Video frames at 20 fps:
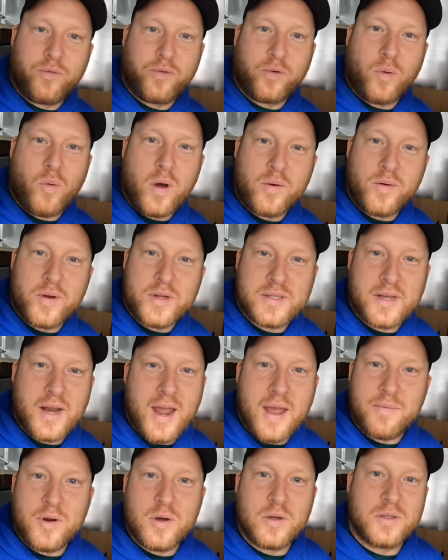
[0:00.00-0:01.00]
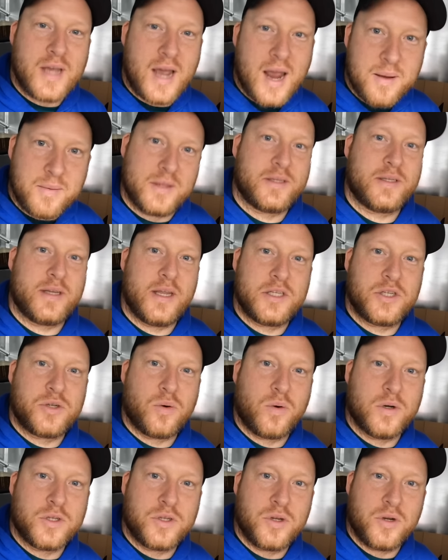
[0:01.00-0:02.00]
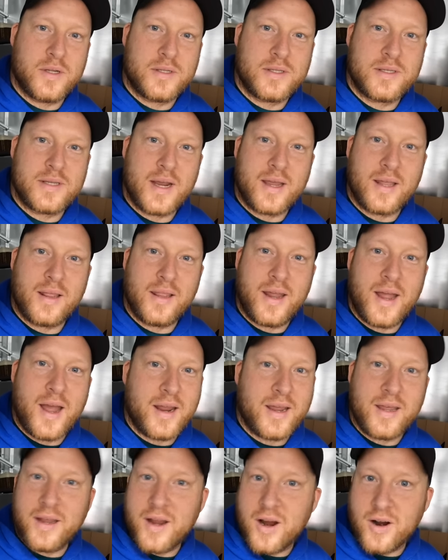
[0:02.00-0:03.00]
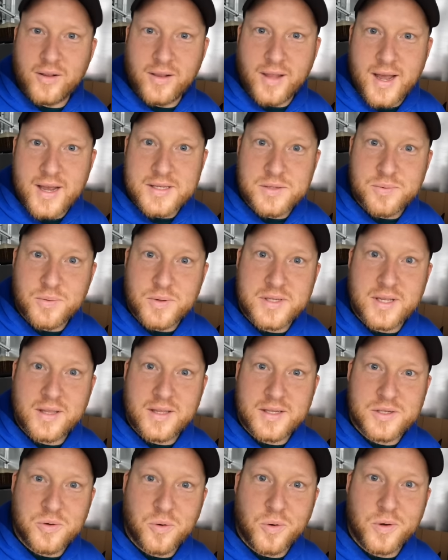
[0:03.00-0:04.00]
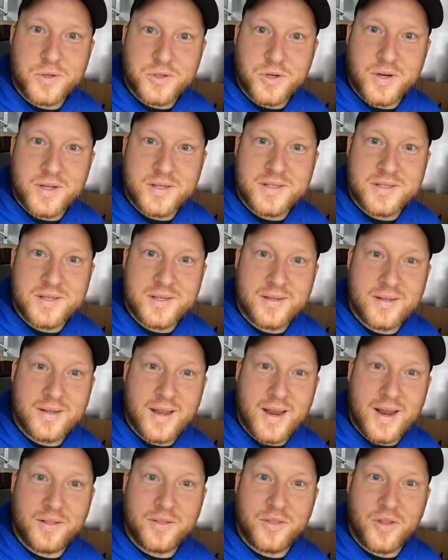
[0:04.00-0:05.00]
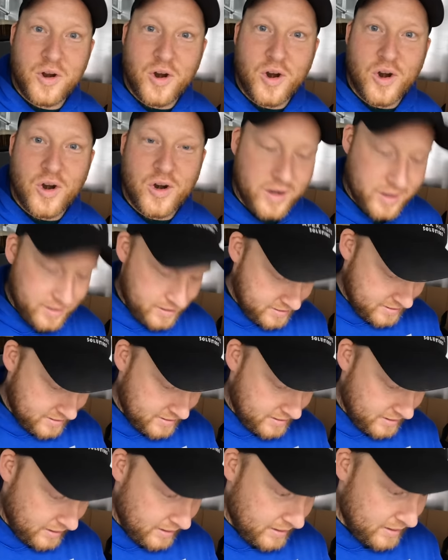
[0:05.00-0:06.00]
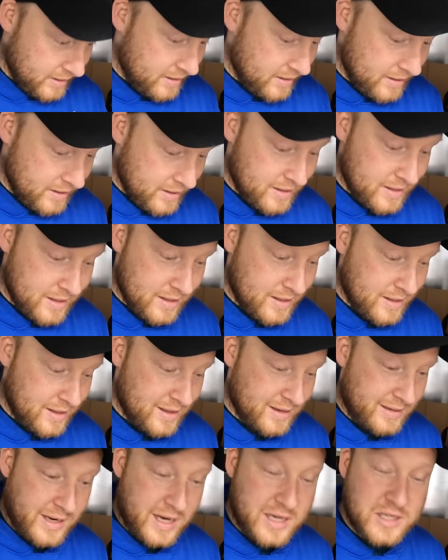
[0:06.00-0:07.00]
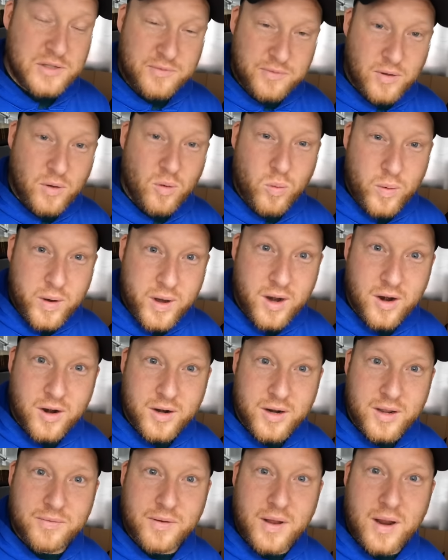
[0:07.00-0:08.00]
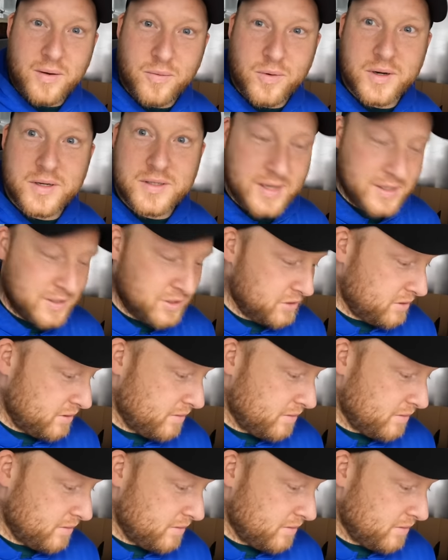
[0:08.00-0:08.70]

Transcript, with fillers: for one reason, I have no time to stage storage units. Secondly, I can care less what's in the storage units. And third, I just feel weird if I were to stage. and